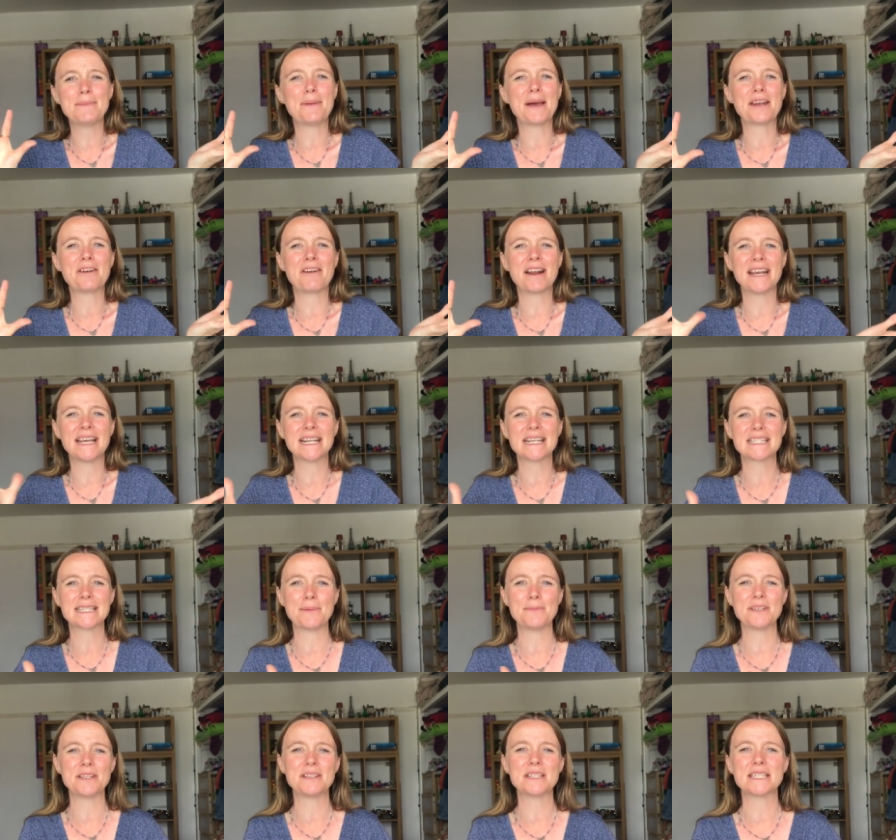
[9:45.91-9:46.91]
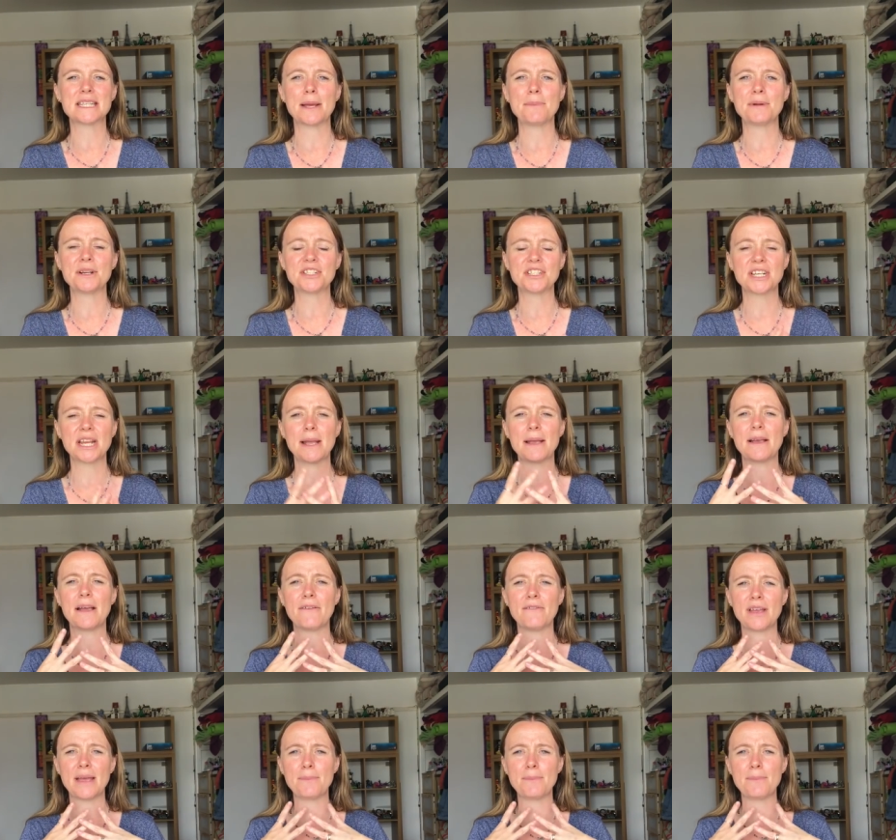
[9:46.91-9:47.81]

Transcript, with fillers: better at it because I'm doing so much of it,